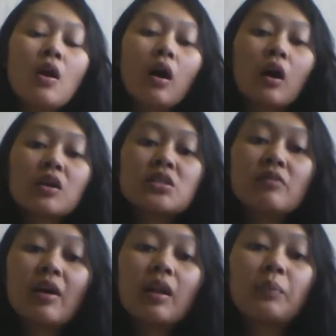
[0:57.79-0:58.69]
Ards
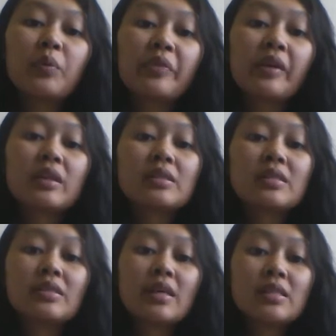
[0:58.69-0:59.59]
develop within
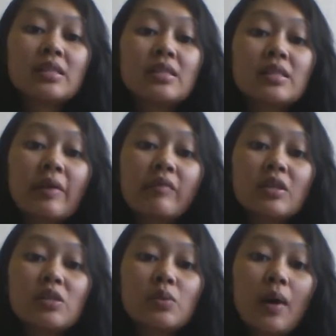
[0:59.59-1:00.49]
6 to
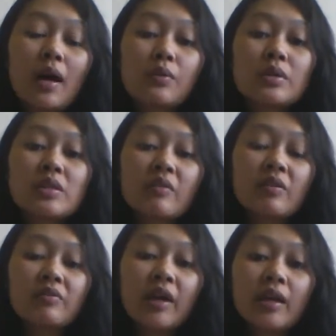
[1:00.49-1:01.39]
72 hours of
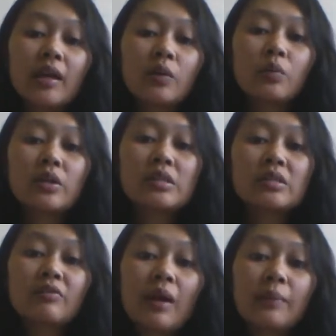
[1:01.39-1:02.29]
event and
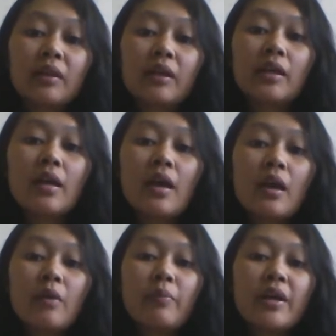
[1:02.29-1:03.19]
worsen rapidly.
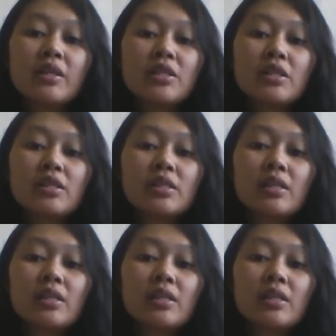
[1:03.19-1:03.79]
Patients